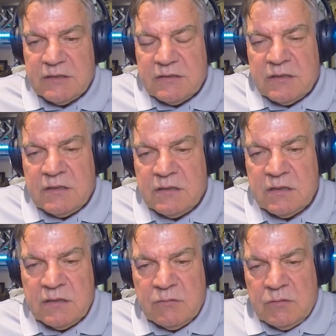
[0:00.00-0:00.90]
And,
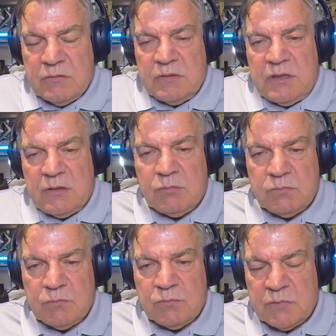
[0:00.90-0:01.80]
you know,
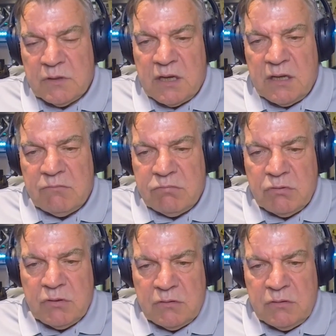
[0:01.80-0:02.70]
I
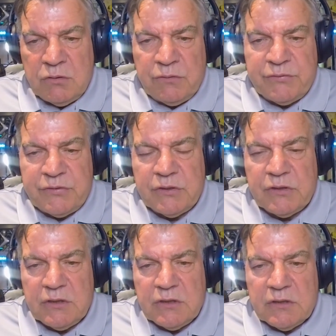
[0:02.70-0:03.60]
loved
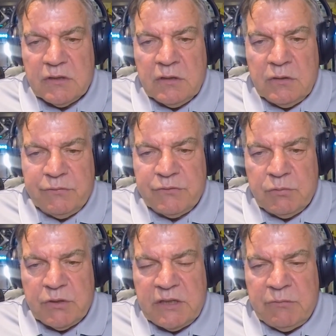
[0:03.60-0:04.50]

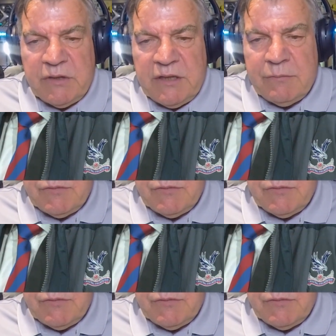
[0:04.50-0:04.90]
working with him